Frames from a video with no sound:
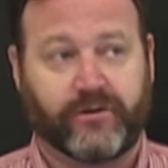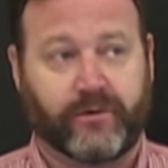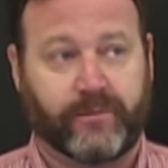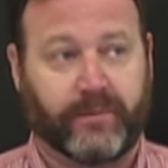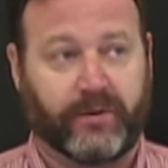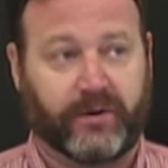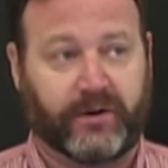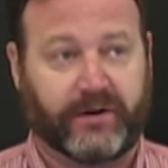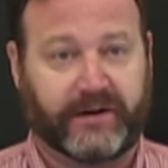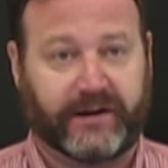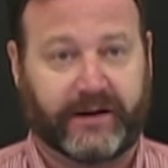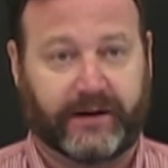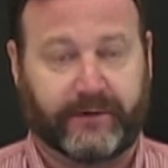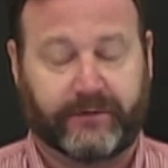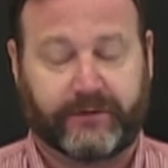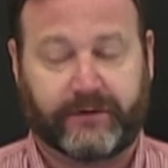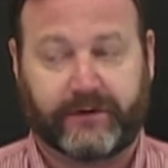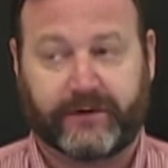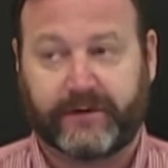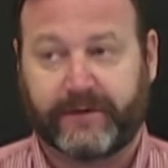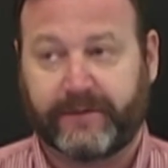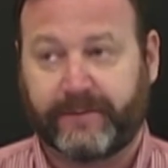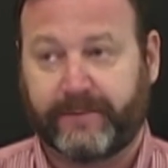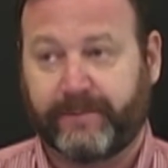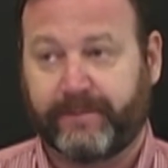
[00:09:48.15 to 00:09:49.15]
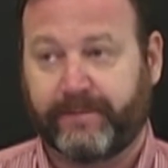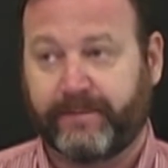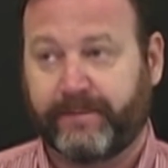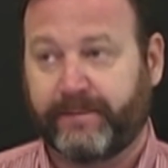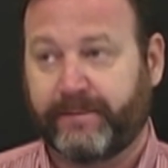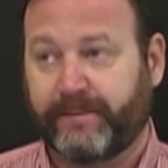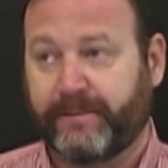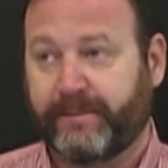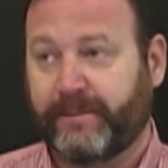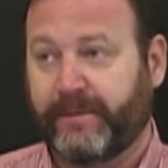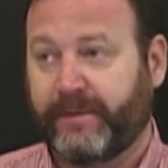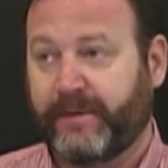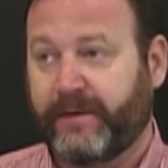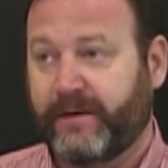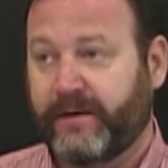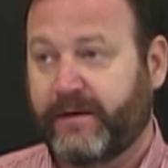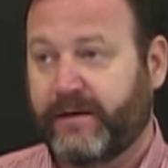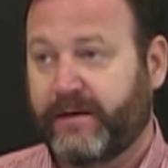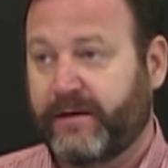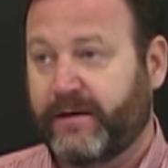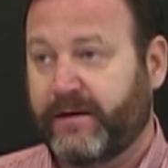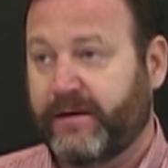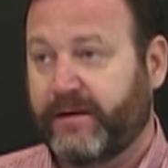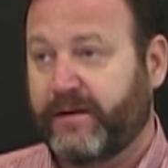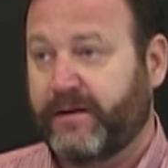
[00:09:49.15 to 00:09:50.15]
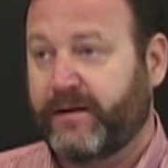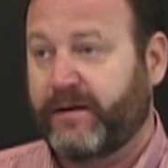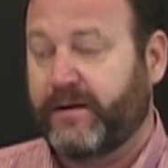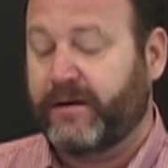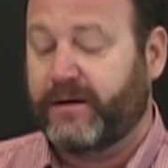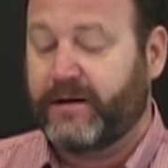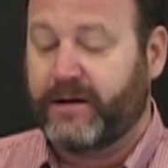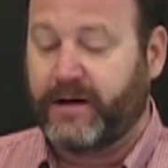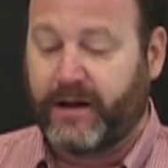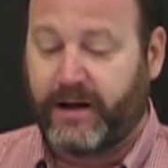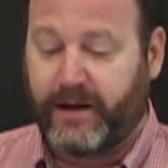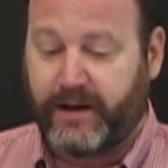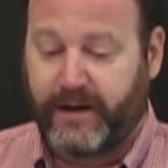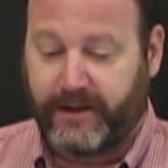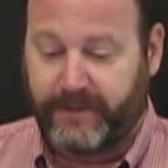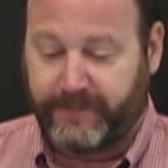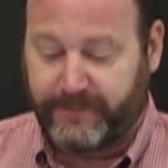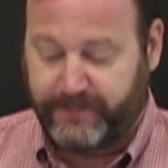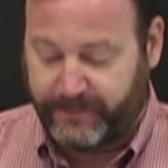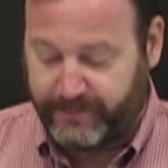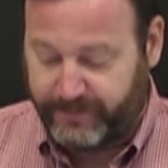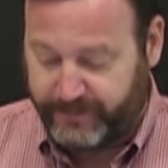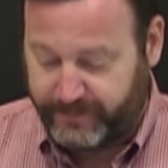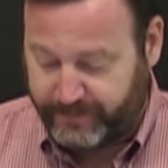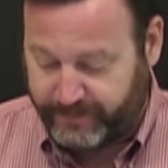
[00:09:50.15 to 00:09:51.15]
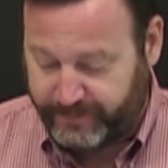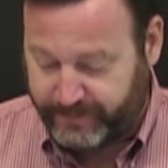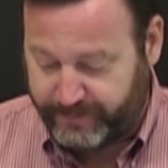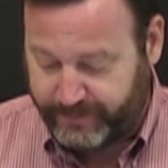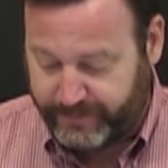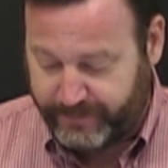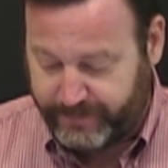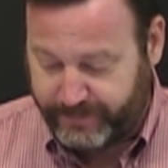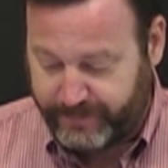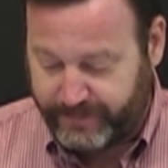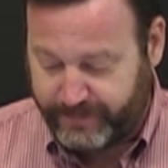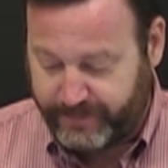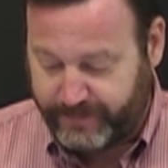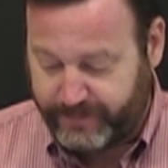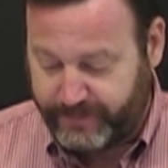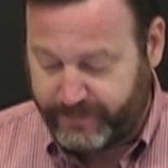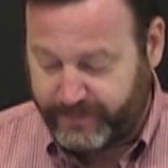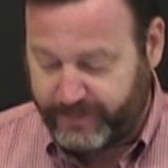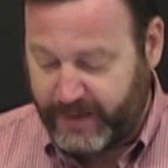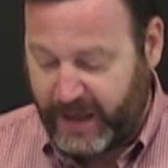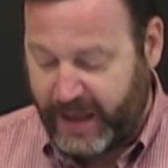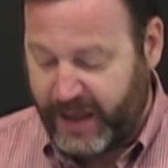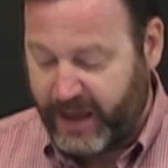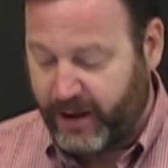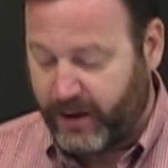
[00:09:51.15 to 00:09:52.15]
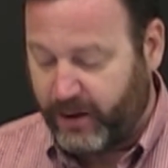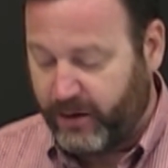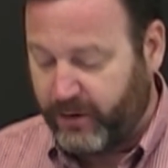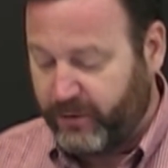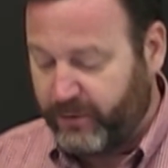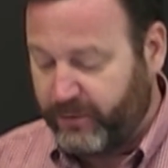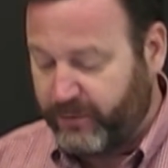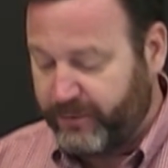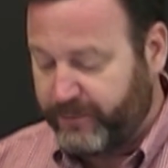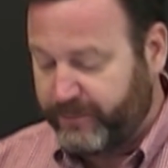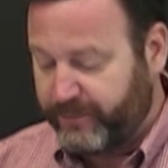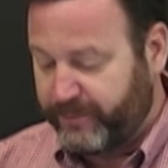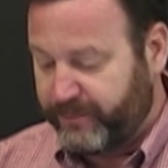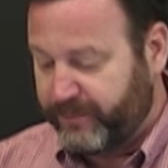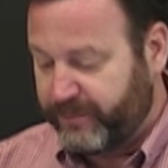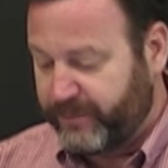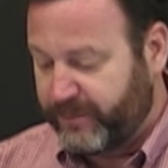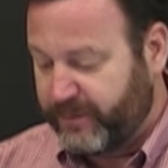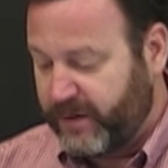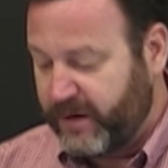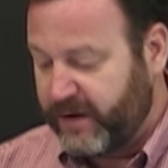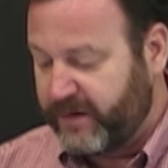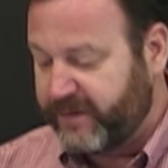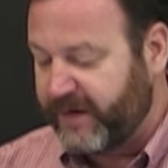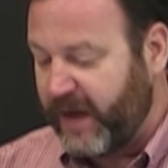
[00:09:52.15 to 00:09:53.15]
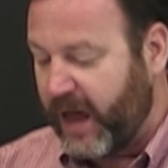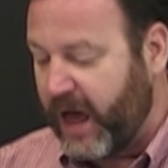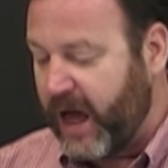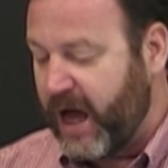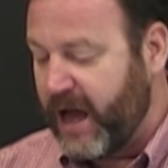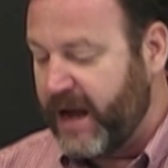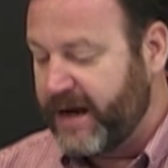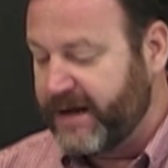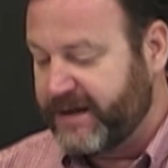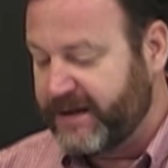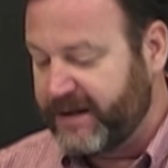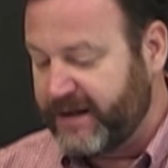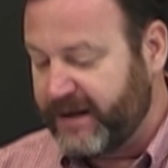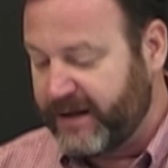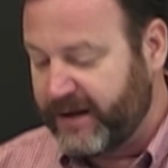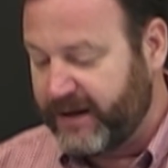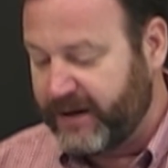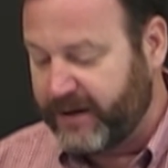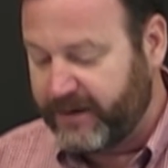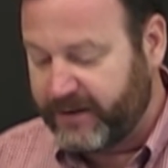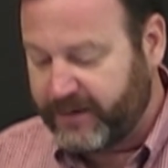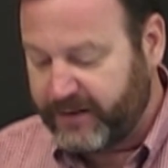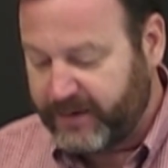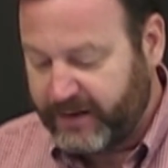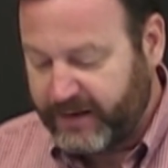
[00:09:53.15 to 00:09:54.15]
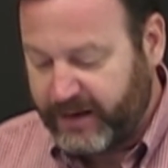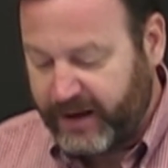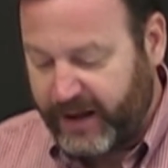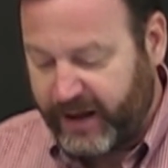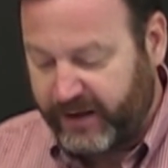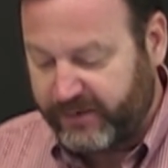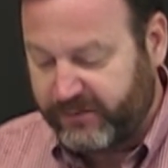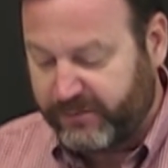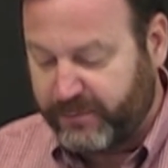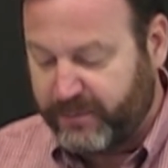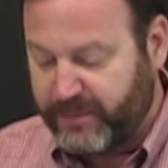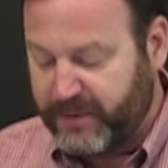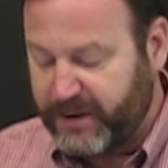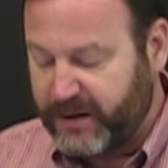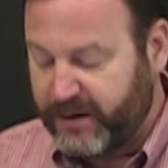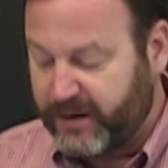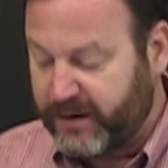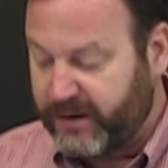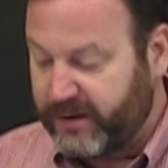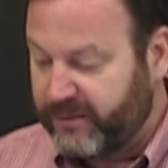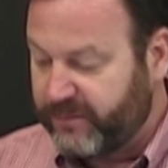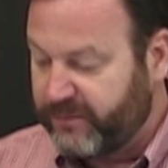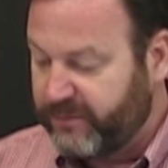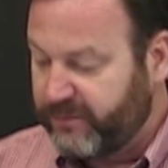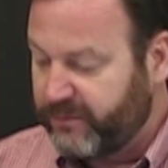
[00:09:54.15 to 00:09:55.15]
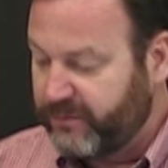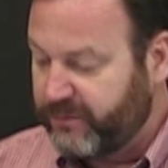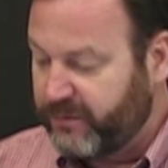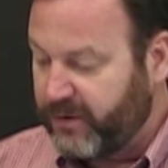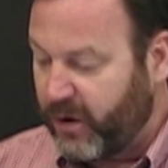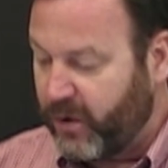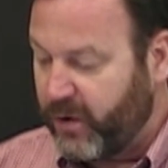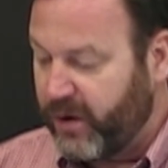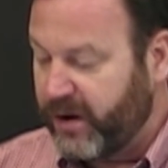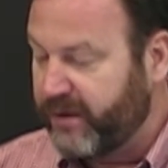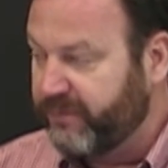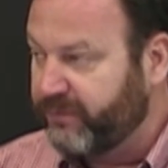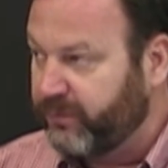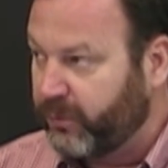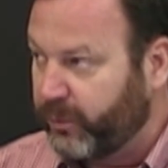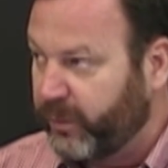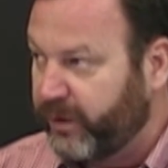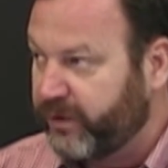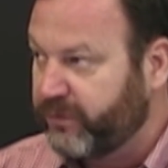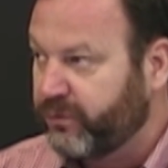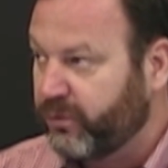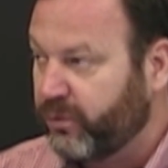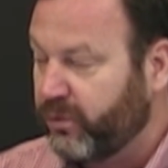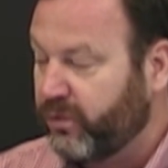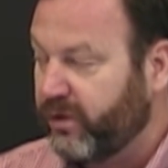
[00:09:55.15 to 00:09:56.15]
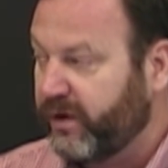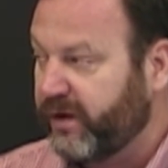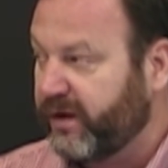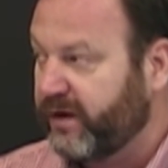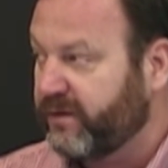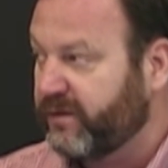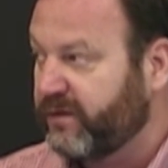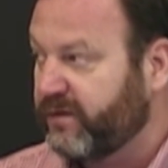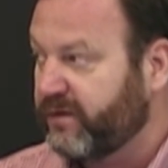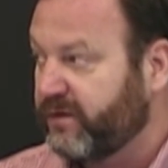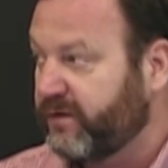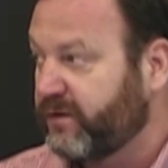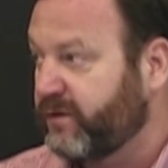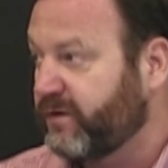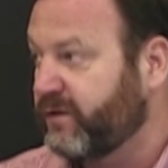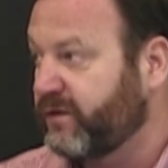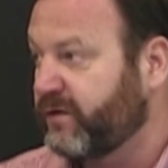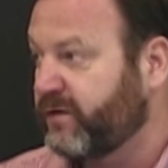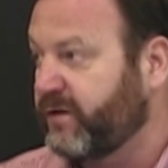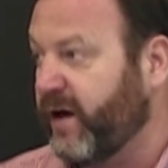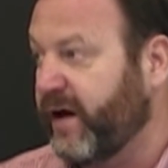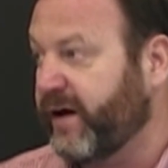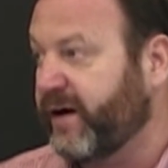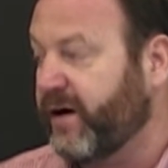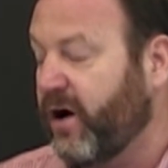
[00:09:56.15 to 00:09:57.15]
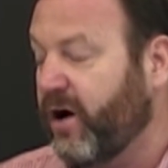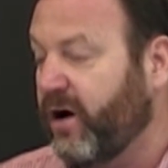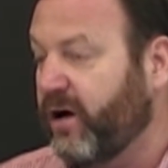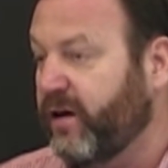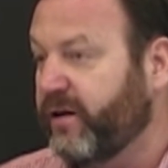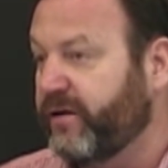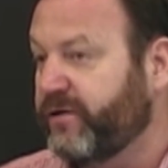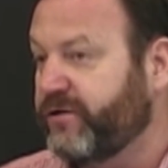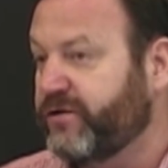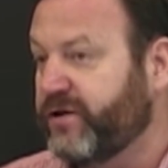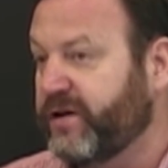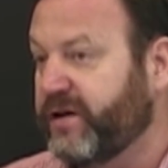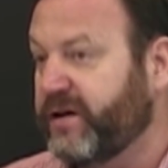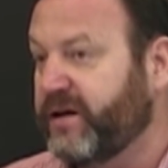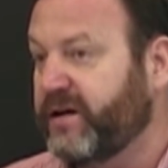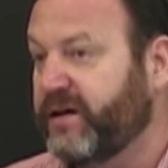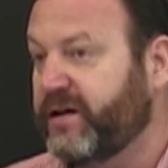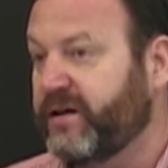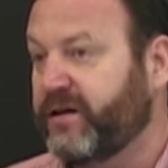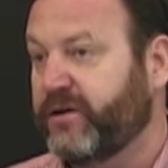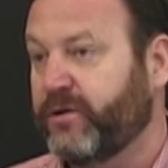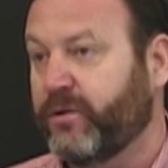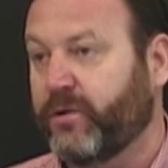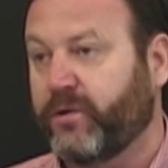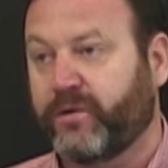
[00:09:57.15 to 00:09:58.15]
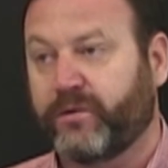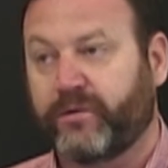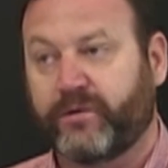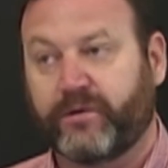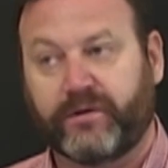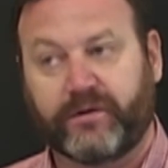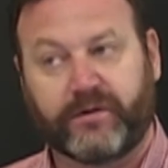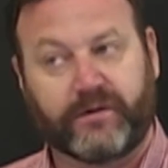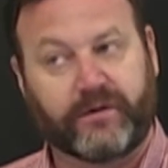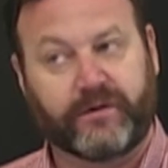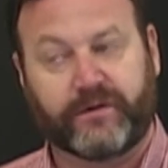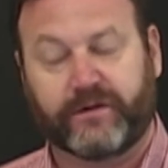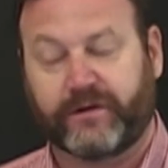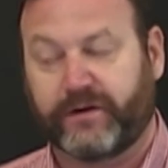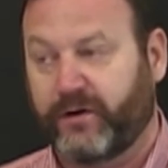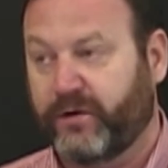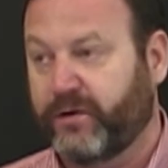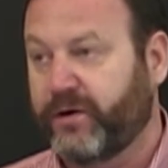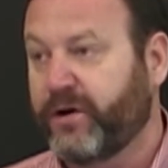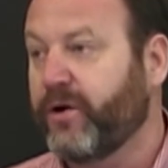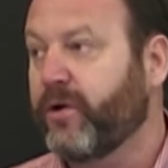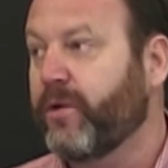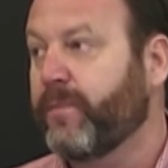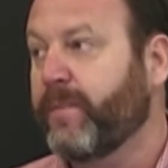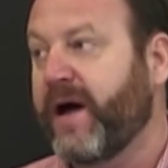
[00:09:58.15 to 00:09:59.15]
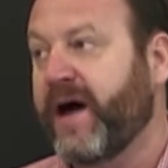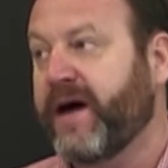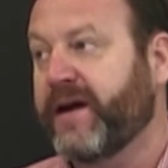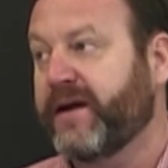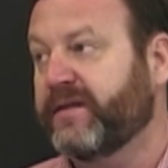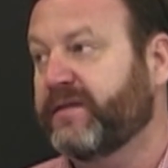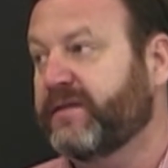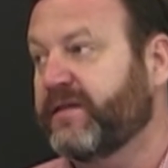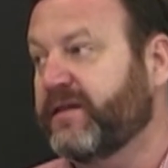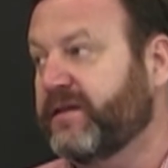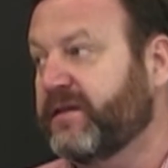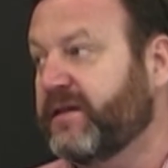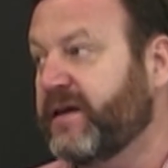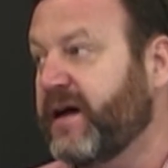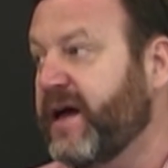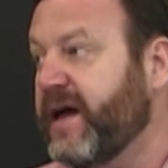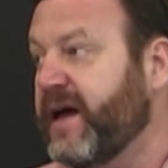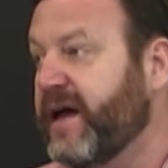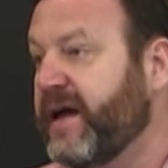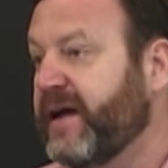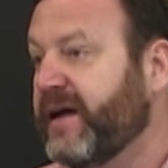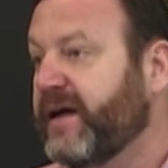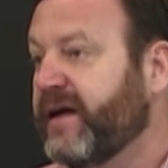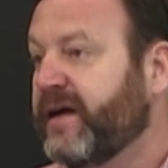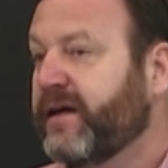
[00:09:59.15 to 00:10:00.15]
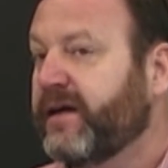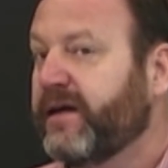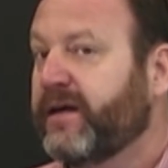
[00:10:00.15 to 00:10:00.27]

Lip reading: Now, this idea has been very influential in psychology. You still hear about it today. It's a difficult concept to test. It's hard to work with.